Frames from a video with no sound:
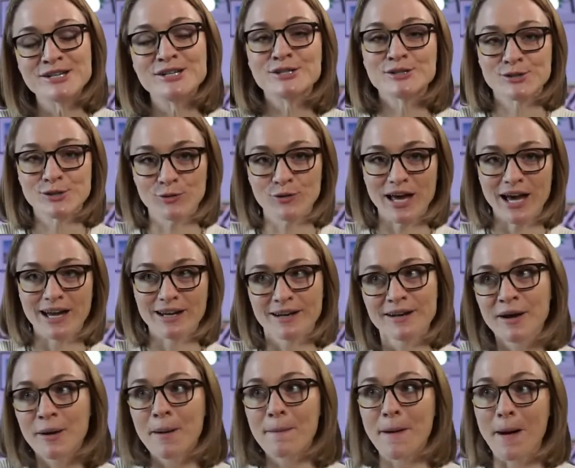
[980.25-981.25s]
so that
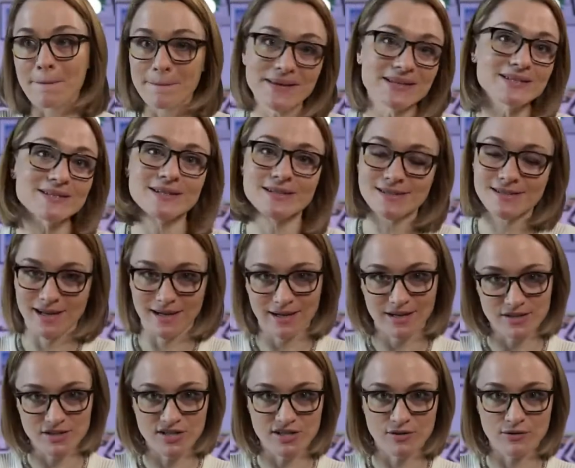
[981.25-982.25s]
a business can
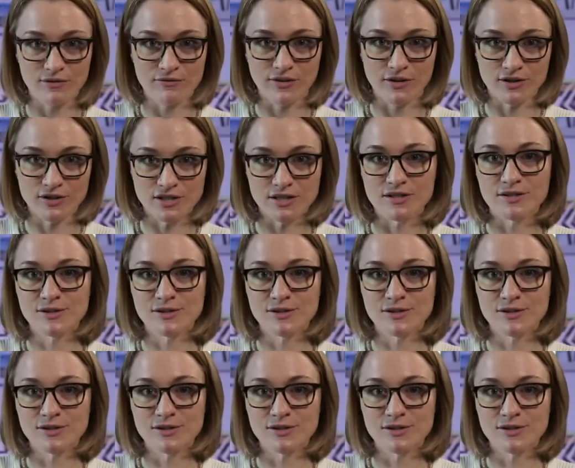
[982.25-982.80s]
continue to function,